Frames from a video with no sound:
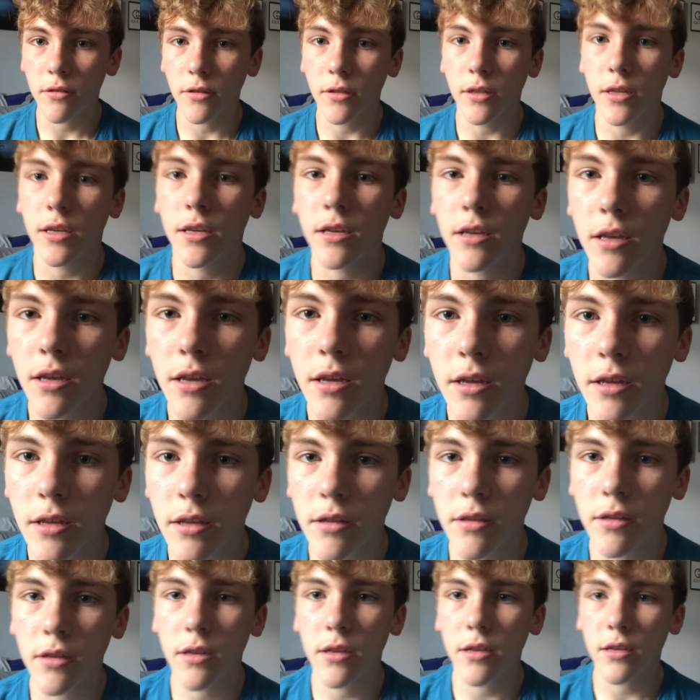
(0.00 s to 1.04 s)
like
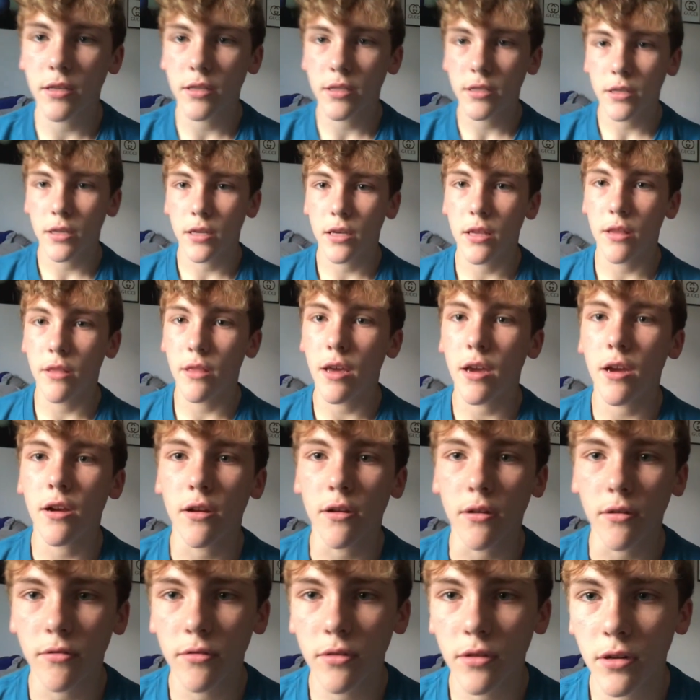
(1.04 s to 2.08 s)
it's like
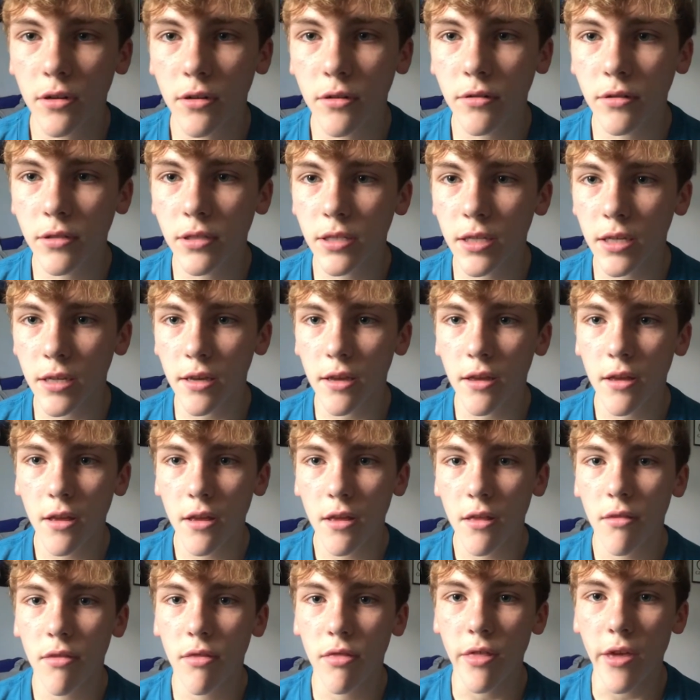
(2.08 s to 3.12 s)
there. You know, it's like
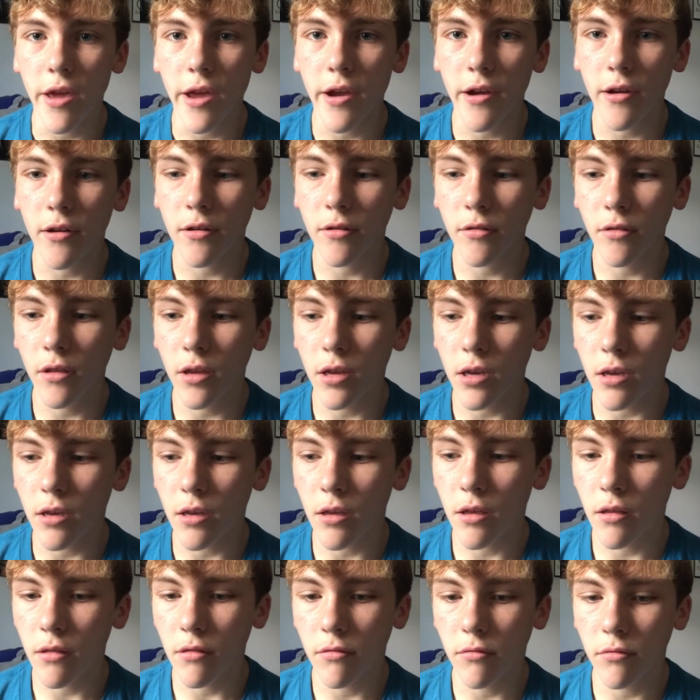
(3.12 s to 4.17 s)
there
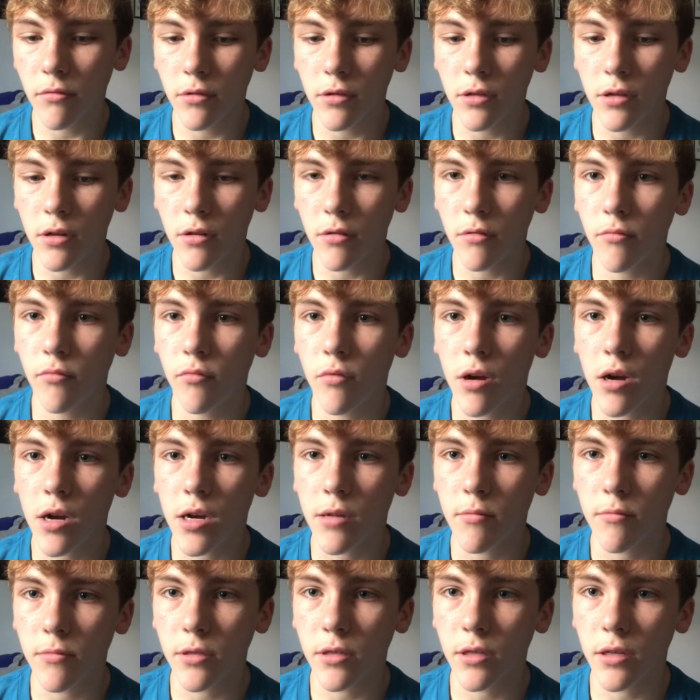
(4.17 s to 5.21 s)
like you know,
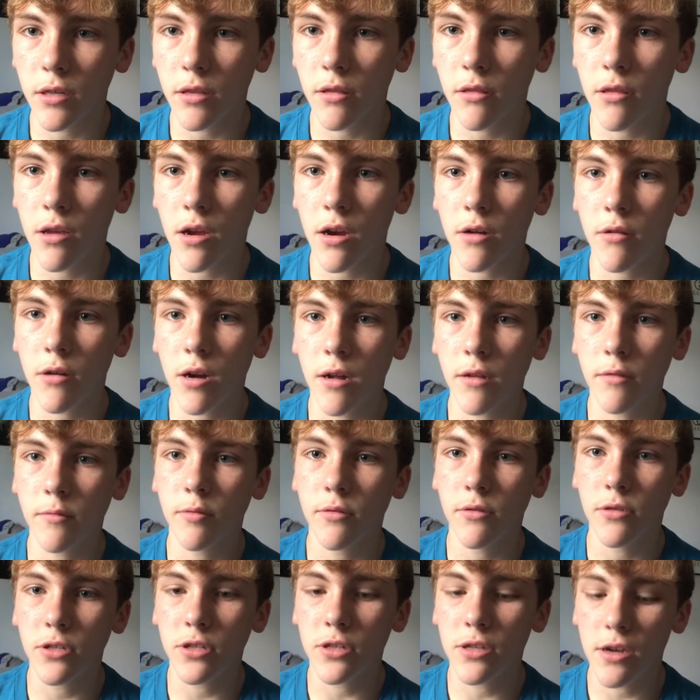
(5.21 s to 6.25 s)
rhymes like there rhymes
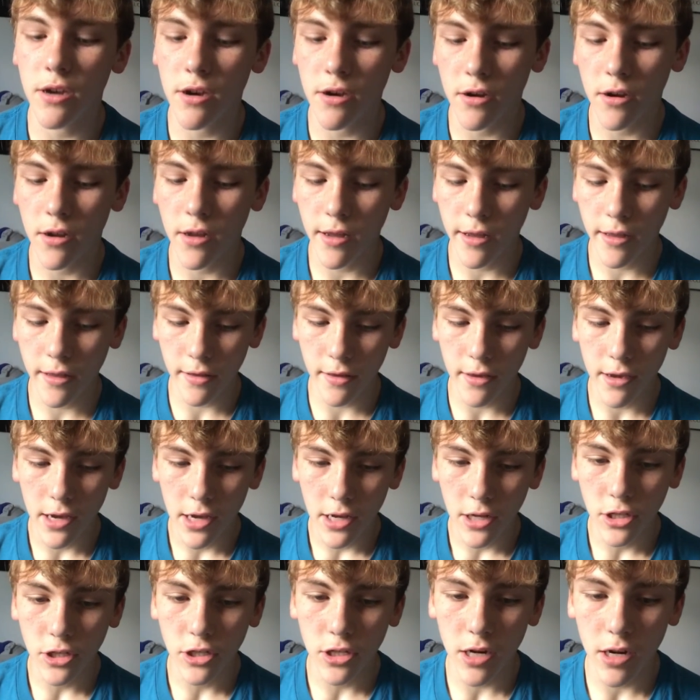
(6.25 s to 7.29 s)
with chair and
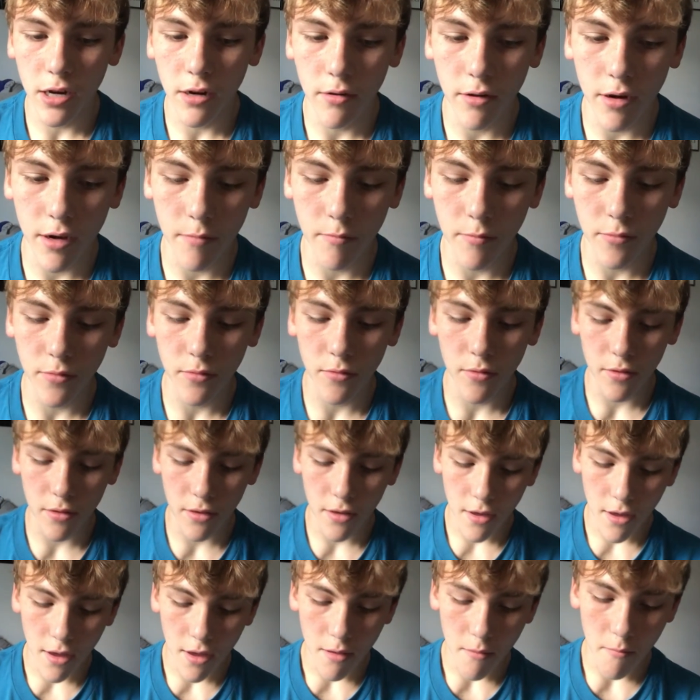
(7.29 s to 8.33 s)
chair rhymes with
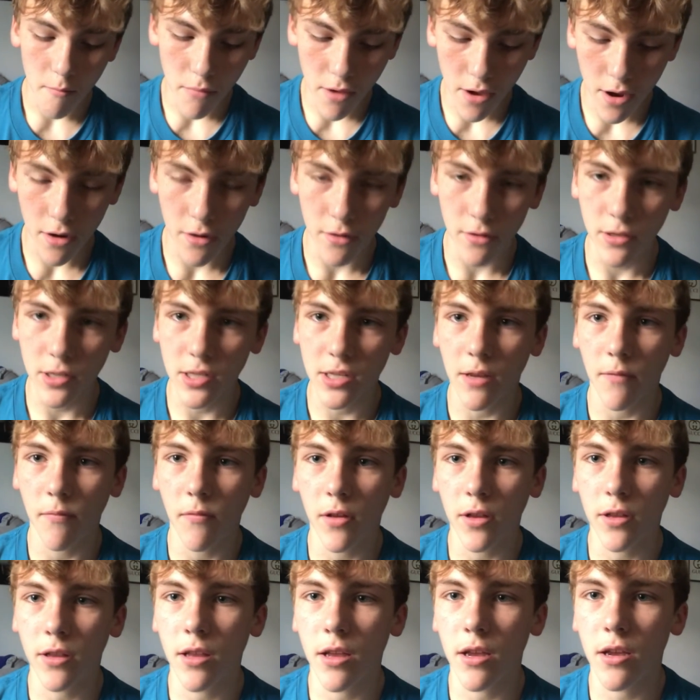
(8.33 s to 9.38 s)
bear and stuff
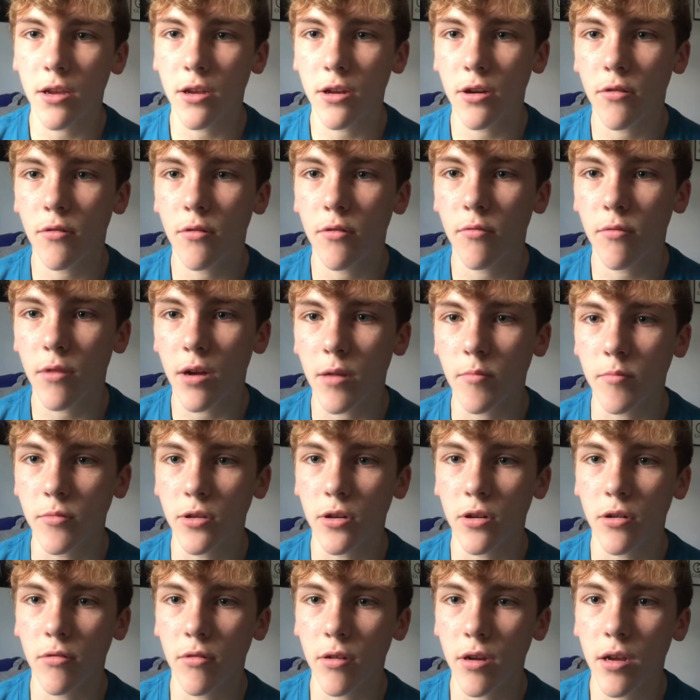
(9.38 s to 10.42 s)
like that. You know what rhymes
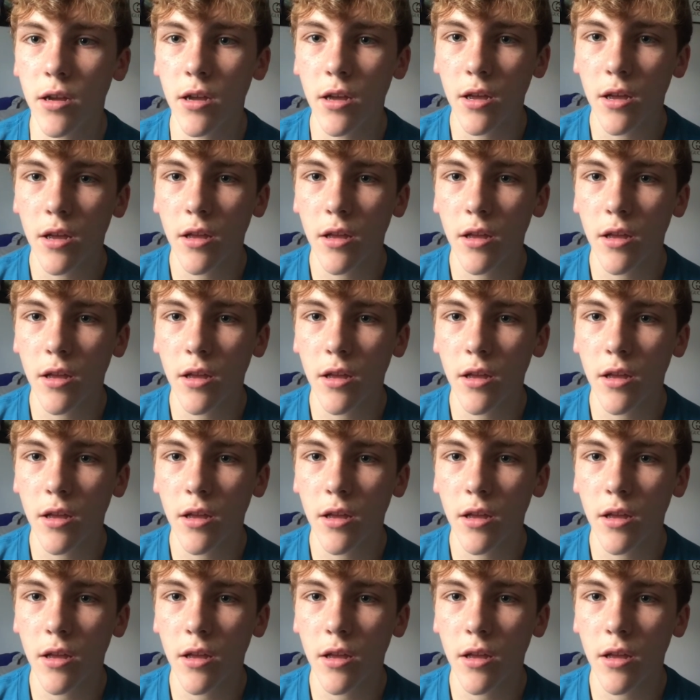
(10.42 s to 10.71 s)
are, right?